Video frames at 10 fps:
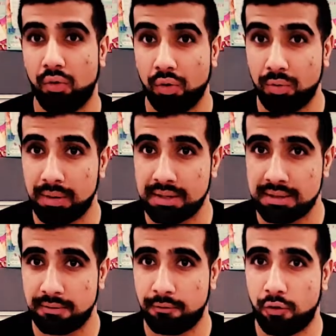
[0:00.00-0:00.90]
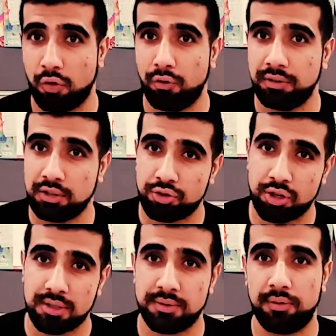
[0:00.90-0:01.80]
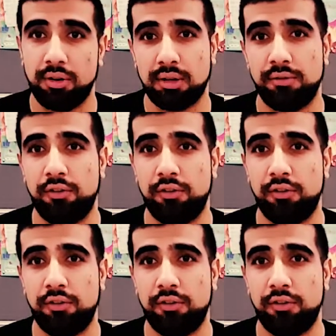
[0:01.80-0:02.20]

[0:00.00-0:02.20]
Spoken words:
always involved in transferring